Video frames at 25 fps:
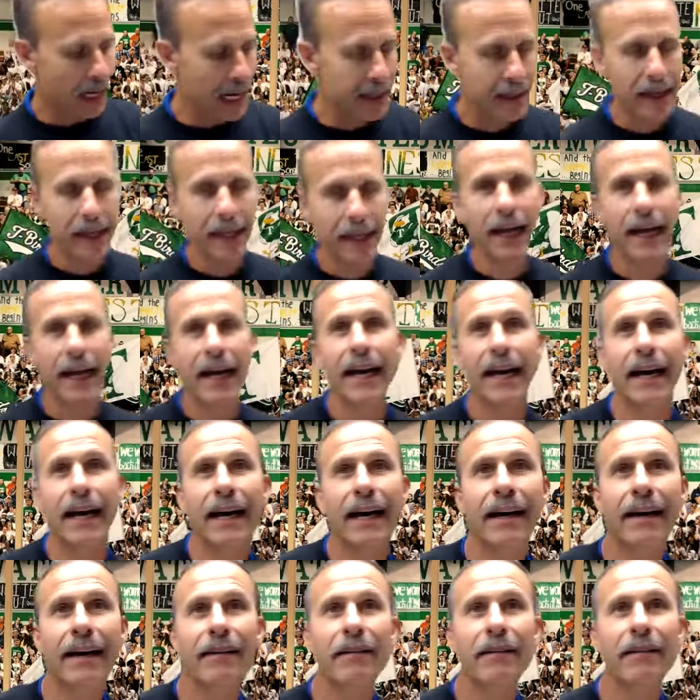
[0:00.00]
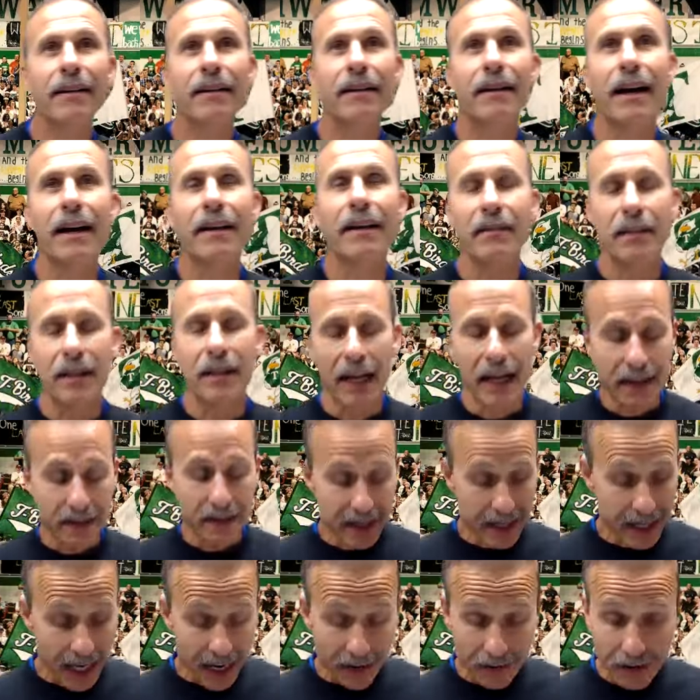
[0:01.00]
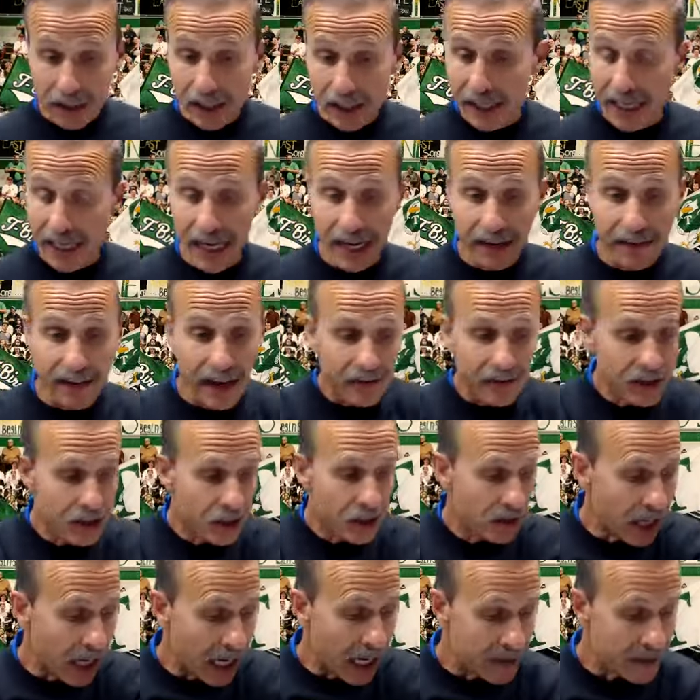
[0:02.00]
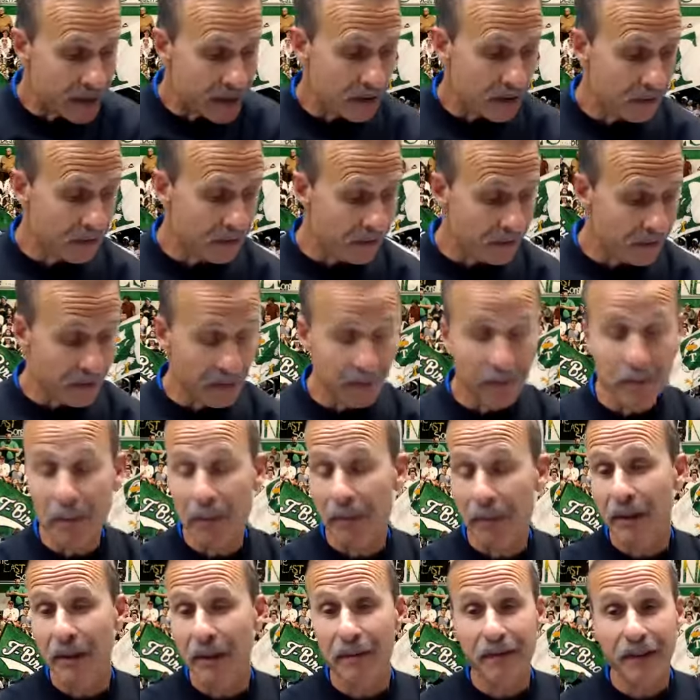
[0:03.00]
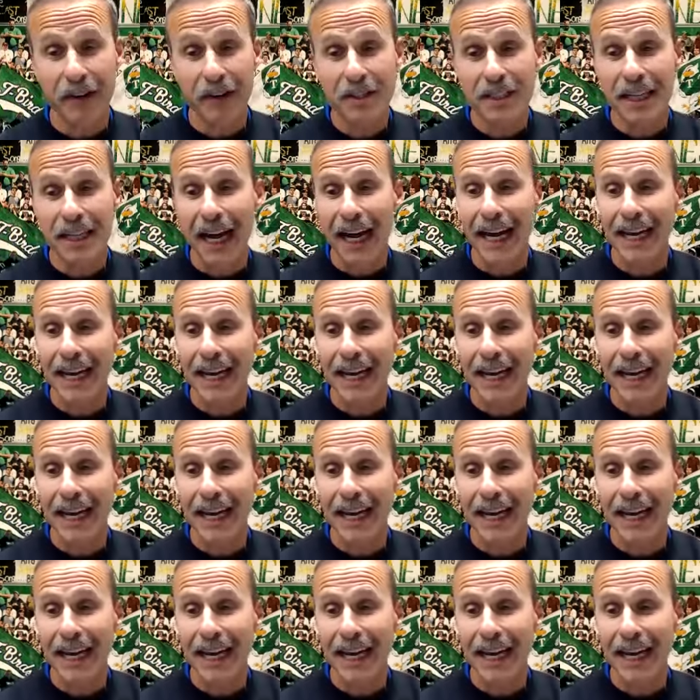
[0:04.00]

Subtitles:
think I really kind of have two highs. The first high